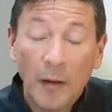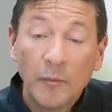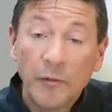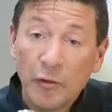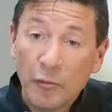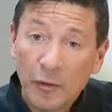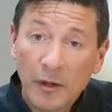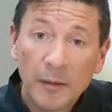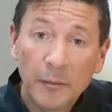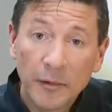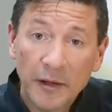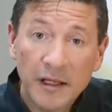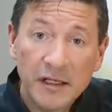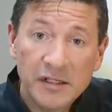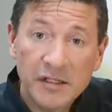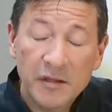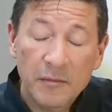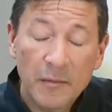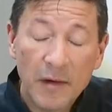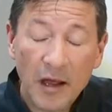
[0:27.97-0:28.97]
You want to
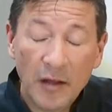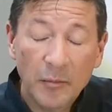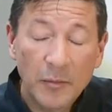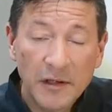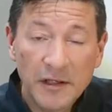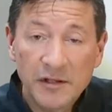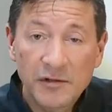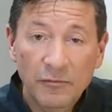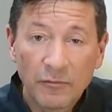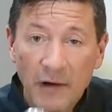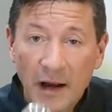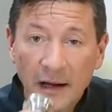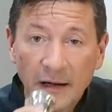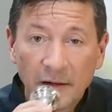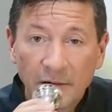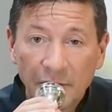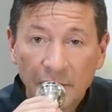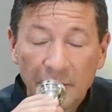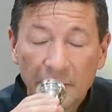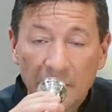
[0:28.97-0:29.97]
place the mouthpiece right
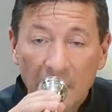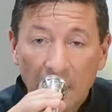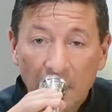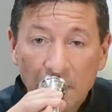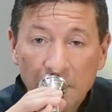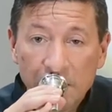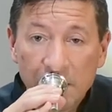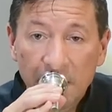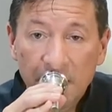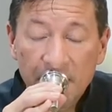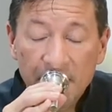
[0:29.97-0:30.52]
under your nose,